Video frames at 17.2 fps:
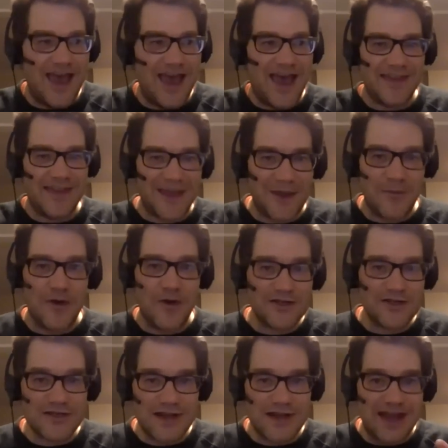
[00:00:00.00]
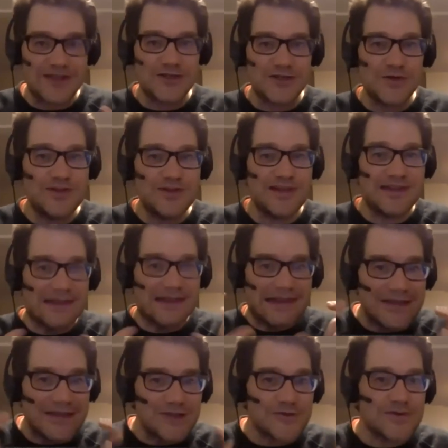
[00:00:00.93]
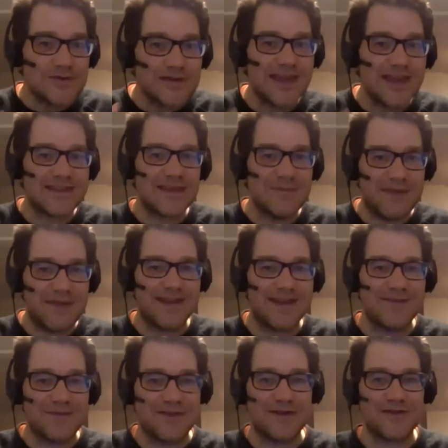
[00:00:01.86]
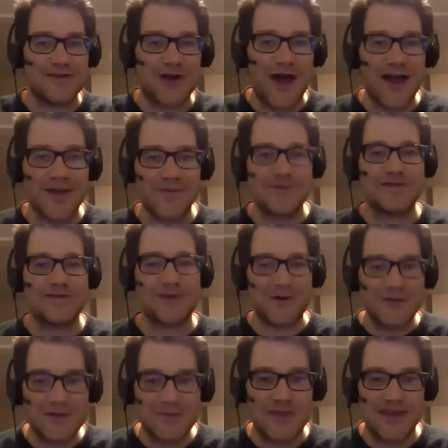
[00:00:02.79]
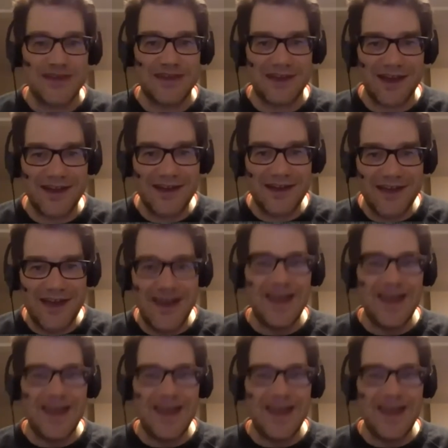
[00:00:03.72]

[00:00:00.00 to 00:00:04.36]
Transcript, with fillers: And then I watched it and I tuned in literally at the minute when they're talking about social media